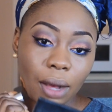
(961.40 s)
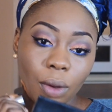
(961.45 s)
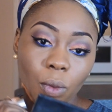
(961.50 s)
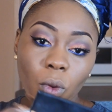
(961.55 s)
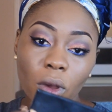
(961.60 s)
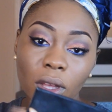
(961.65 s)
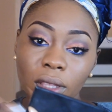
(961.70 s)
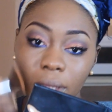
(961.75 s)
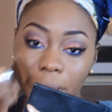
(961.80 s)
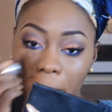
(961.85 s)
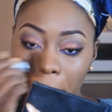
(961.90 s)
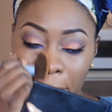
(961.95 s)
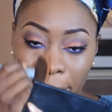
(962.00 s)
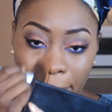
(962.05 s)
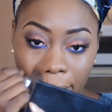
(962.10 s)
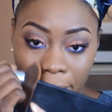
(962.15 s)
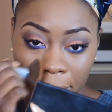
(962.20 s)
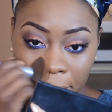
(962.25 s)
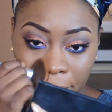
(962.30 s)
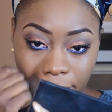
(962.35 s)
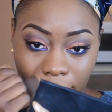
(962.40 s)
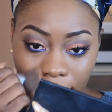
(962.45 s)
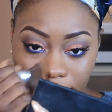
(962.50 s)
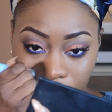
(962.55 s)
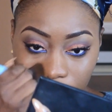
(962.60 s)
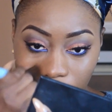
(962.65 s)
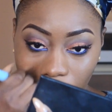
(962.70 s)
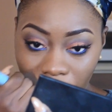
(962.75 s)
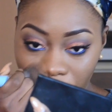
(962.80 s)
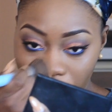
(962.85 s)
One thing I learned,
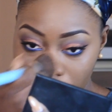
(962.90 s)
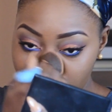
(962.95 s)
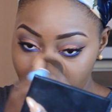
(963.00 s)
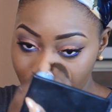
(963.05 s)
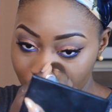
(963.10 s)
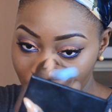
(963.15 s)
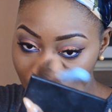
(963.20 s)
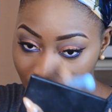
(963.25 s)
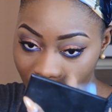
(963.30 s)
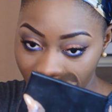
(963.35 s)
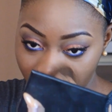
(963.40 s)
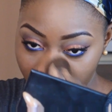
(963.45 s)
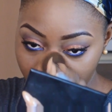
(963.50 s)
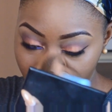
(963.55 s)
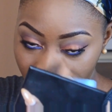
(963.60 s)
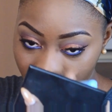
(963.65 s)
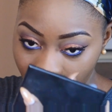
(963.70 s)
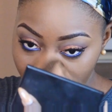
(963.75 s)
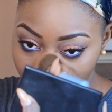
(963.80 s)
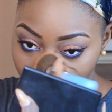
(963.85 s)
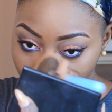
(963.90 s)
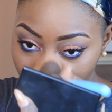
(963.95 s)
as in obviously I